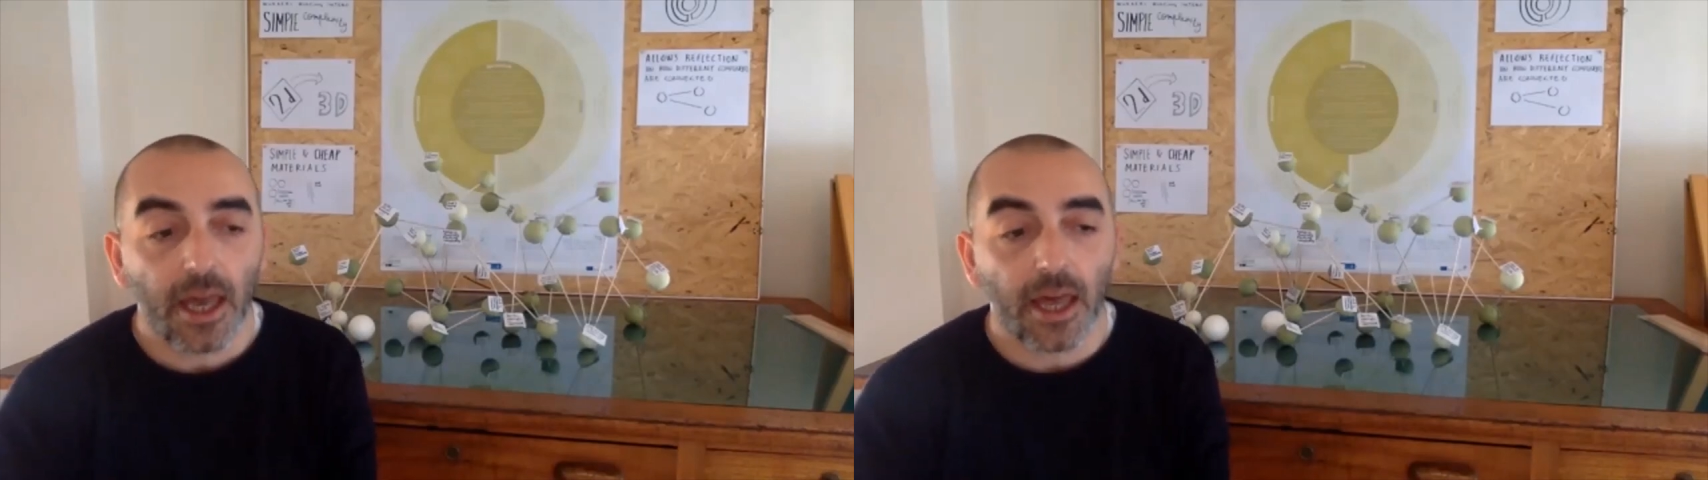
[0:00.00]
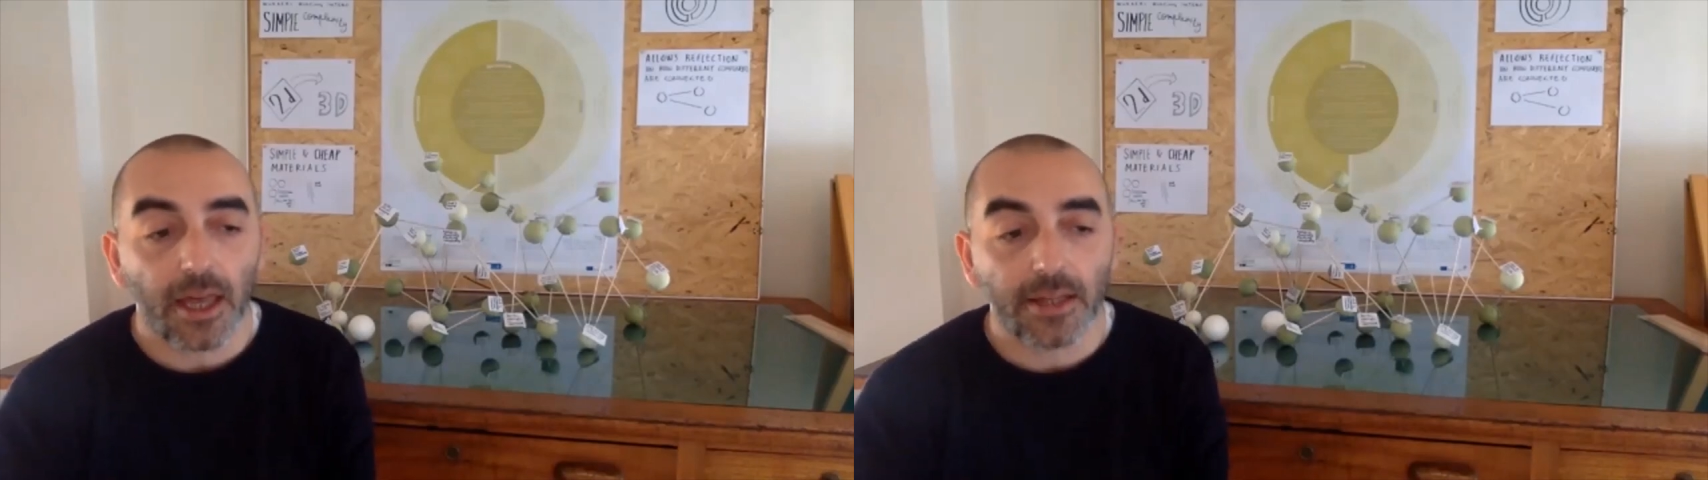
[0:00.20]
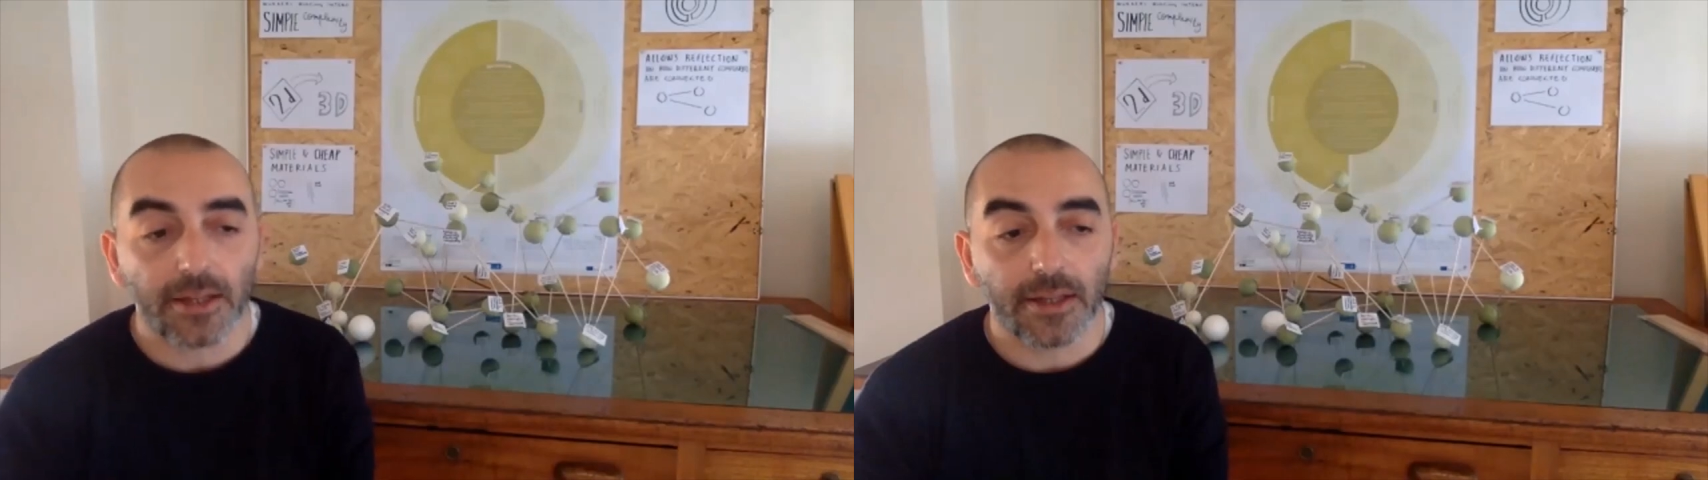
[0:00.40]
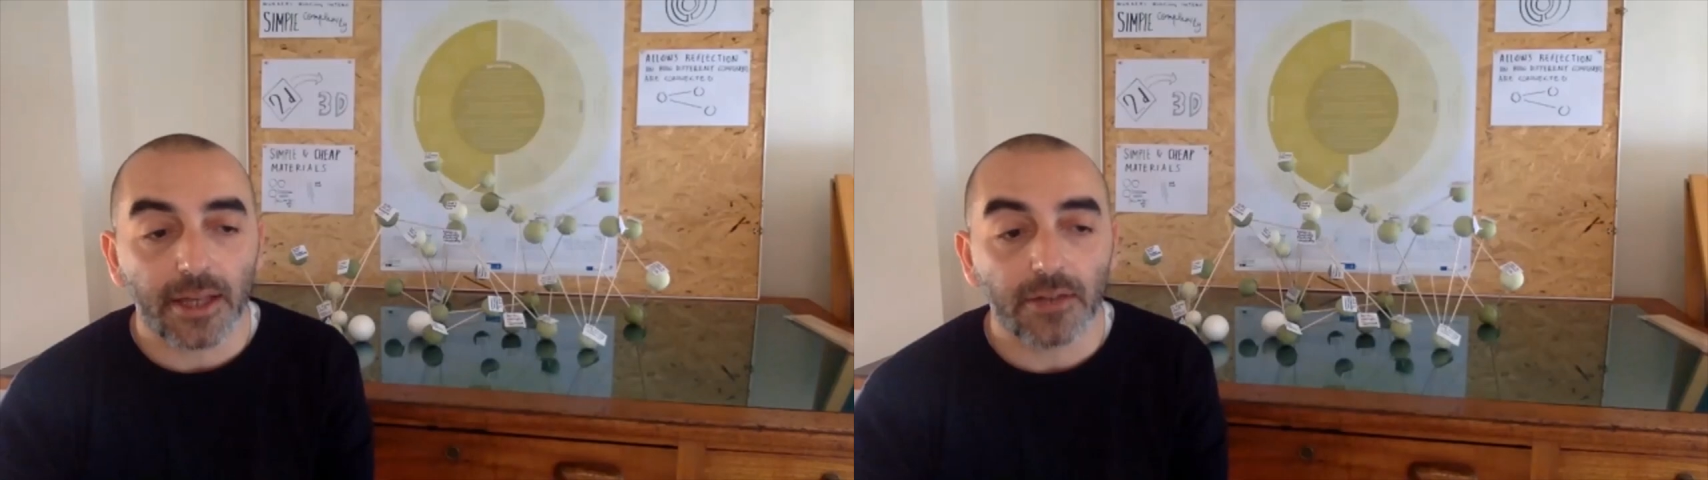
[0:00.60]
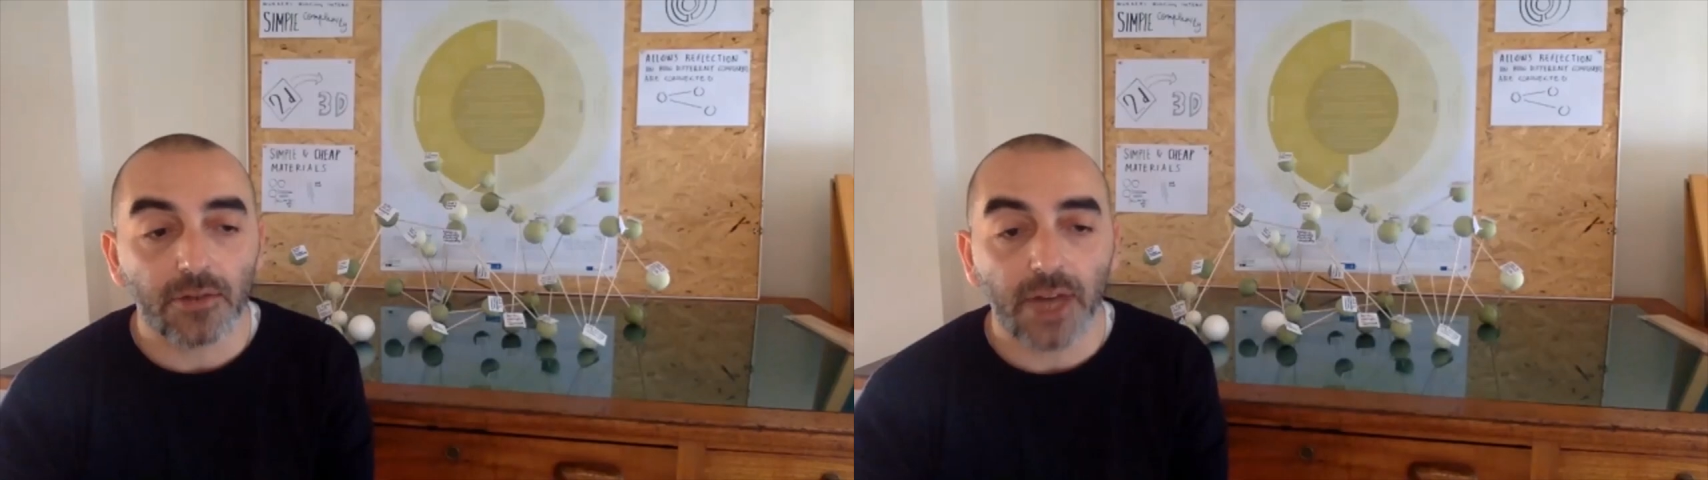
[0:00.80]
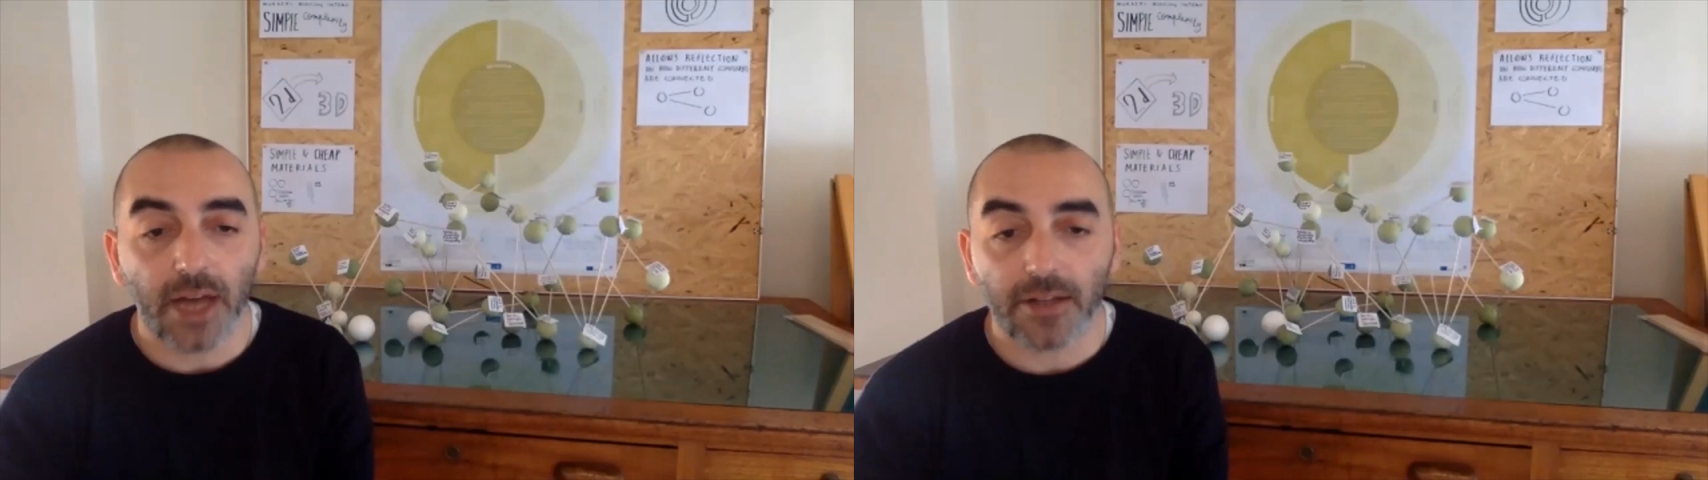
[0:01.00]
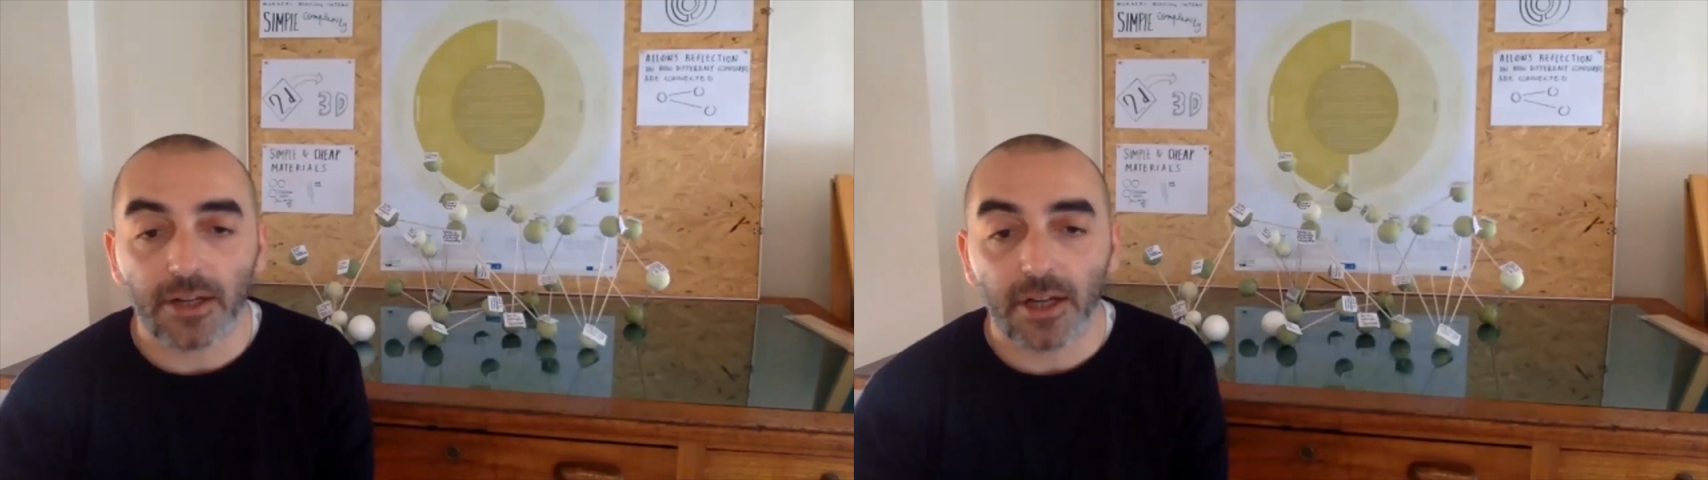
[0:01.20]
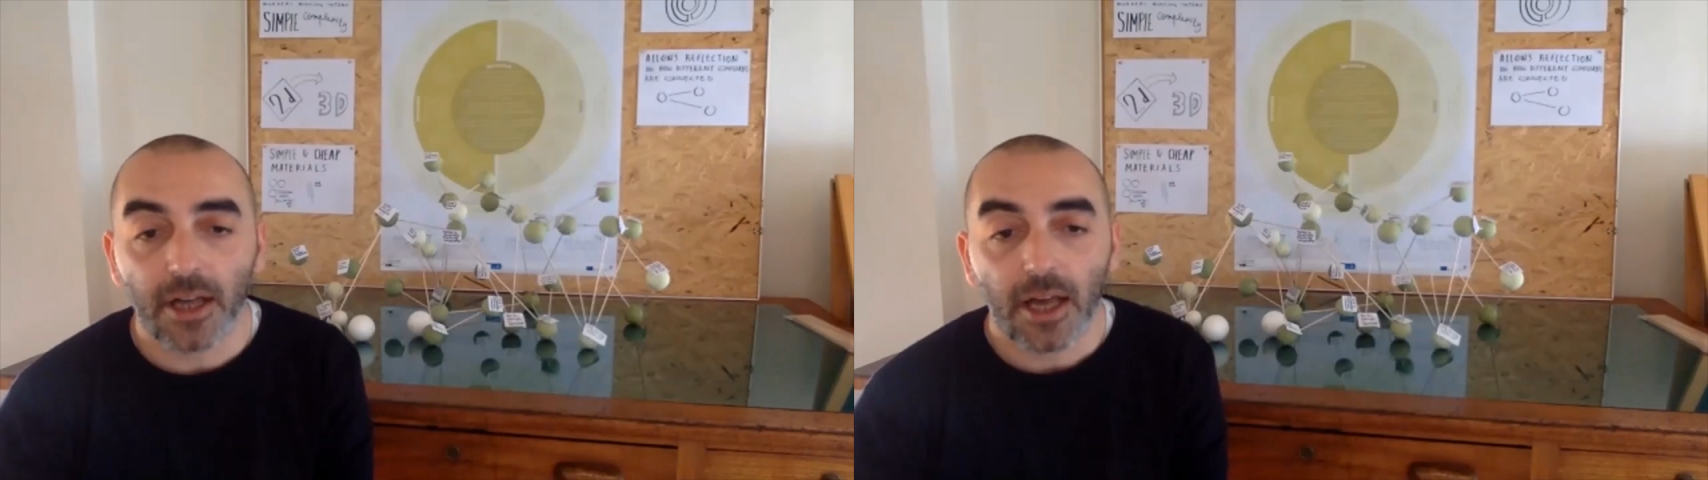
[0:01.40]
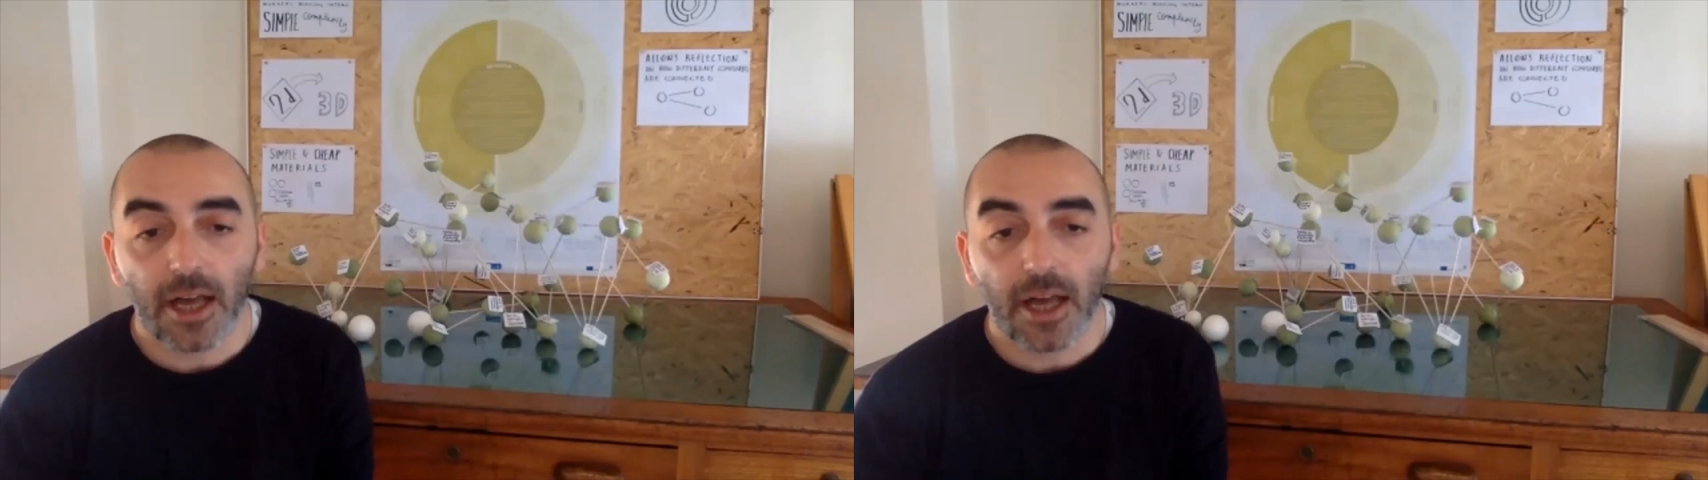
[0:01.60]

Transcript: and like to gather